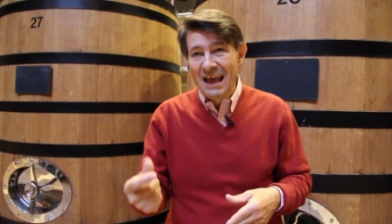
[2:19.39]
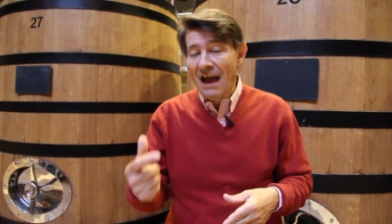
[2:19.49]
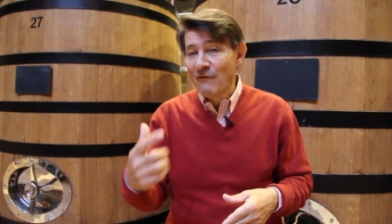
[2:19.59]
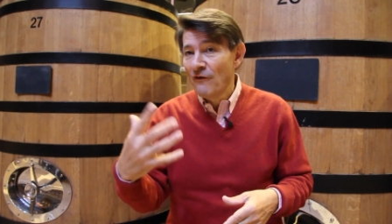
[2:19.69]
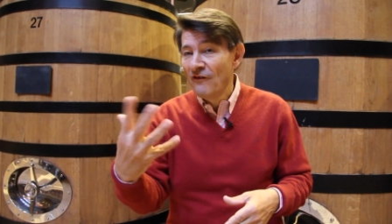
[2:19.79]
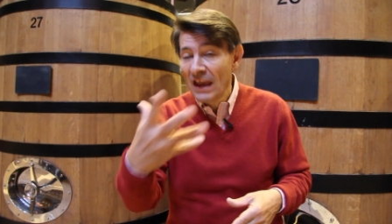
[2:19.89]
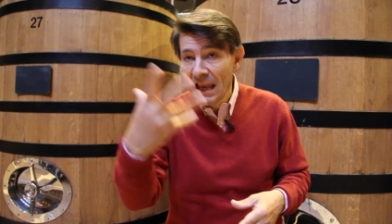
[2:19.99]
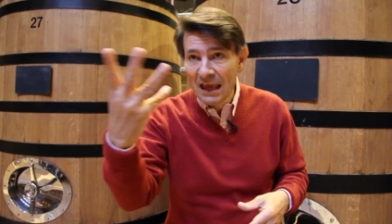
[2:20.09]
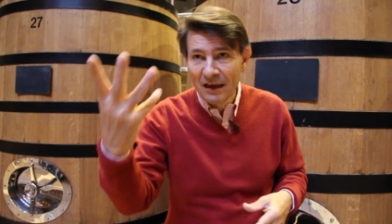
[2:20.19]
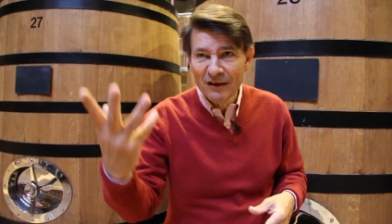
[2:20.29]
have a
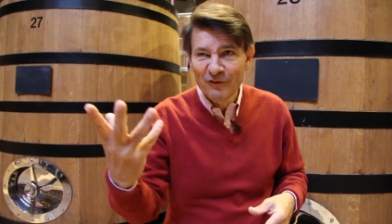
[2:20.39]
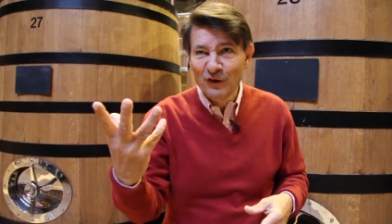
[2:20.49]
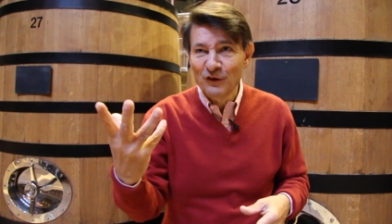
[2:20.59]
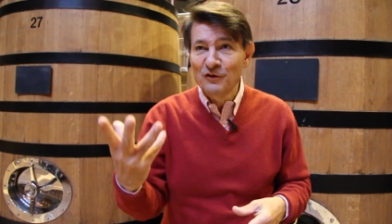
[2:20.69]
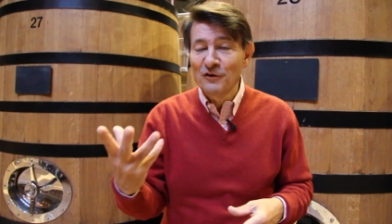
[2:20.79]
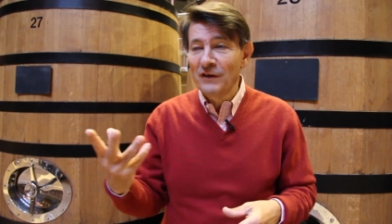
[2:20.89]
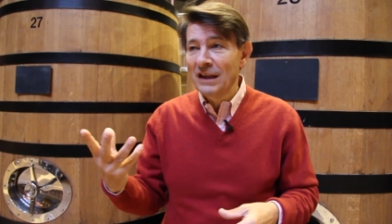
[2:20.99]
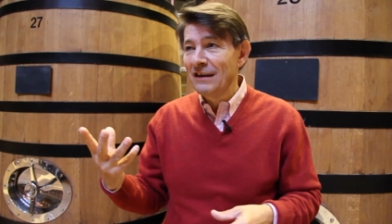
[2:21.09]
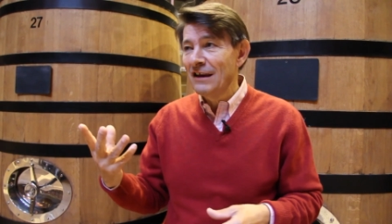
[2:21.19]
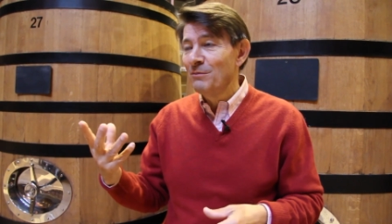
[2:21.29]
feeling for the new
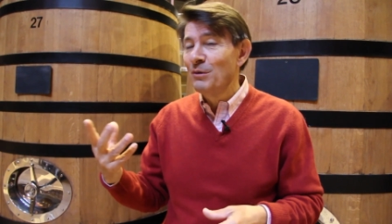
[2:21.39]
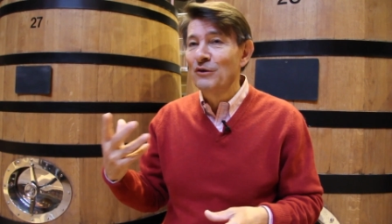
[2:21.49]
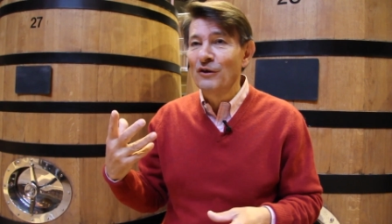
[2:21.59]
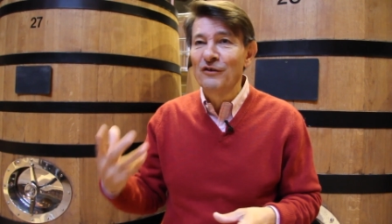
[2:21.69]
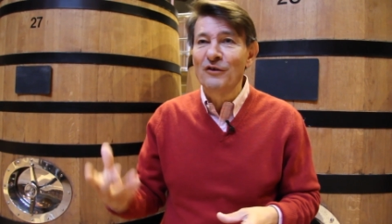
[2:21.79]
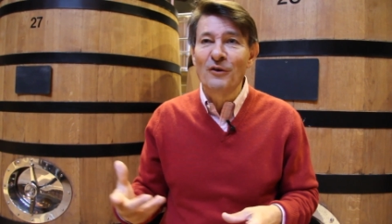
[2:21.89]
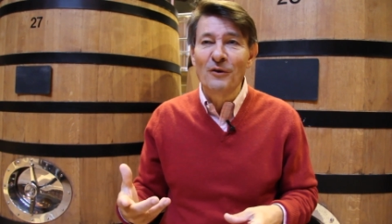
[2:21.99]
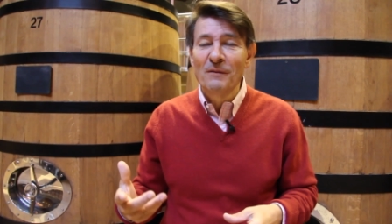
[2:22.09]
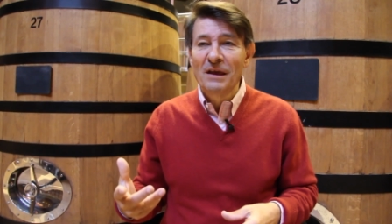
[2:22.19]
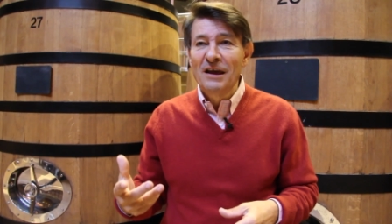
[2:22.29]
vintage, but
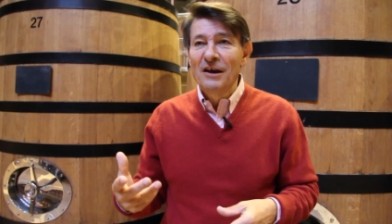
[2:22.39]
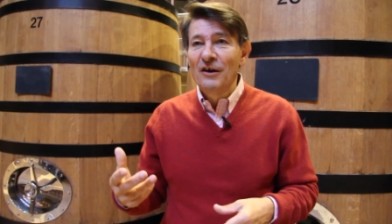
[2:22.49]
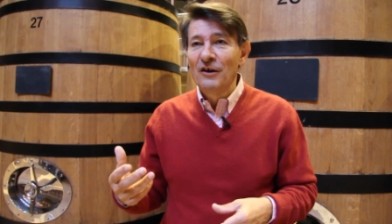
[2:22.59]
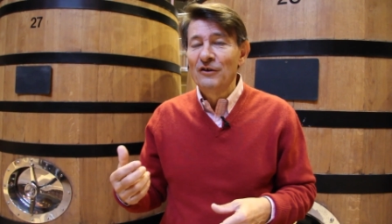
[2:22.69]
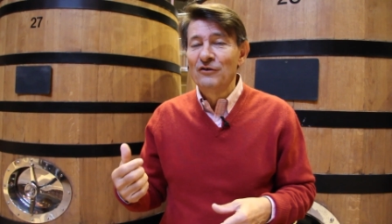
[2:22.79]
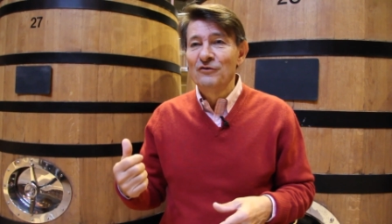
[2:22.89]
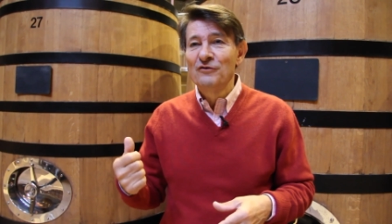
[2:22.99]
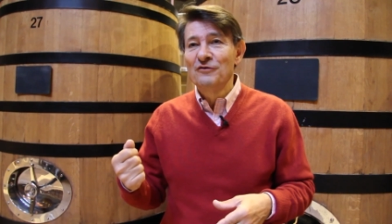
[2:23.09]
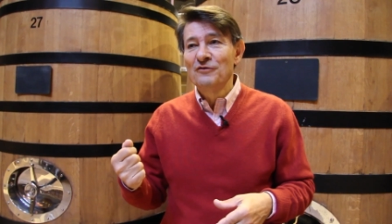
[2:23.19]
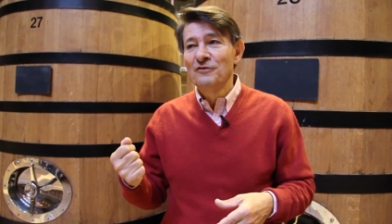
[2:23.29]
also uh, to
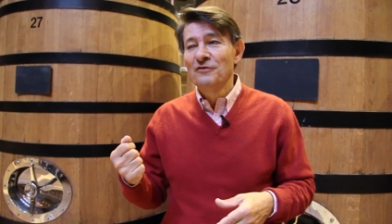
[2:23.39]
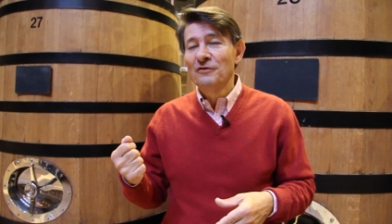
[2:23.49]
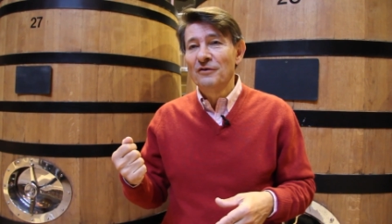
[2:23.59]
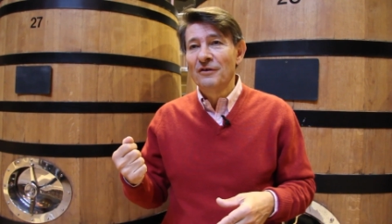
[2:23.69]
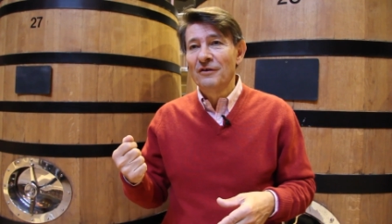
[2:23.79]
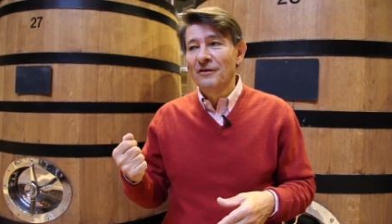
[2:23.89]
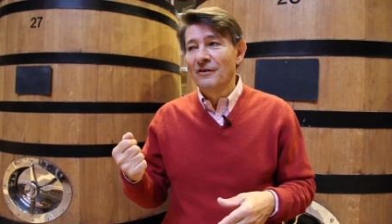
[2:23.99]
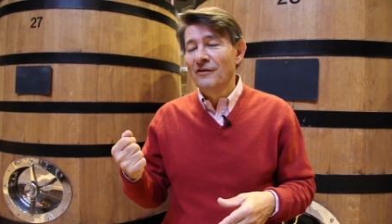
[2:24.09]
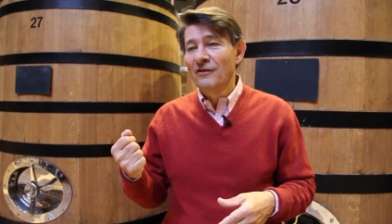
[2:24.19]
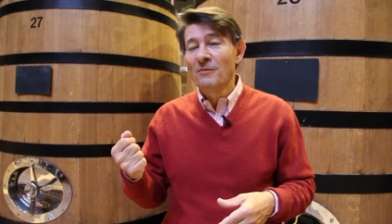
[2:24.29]
do
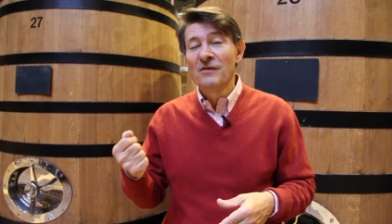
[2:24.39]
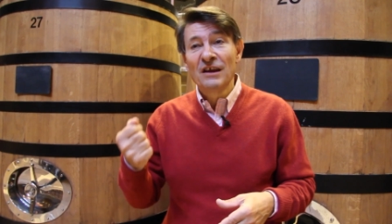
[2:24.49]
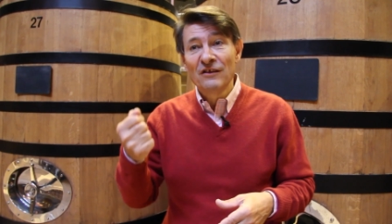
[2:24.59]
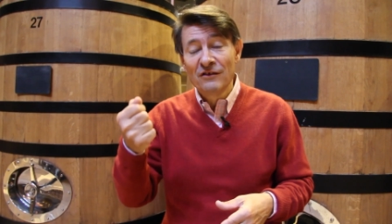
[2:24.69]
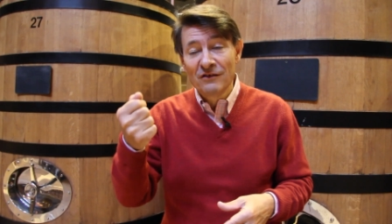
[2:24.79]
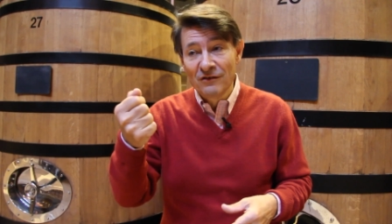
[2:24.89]
uh, something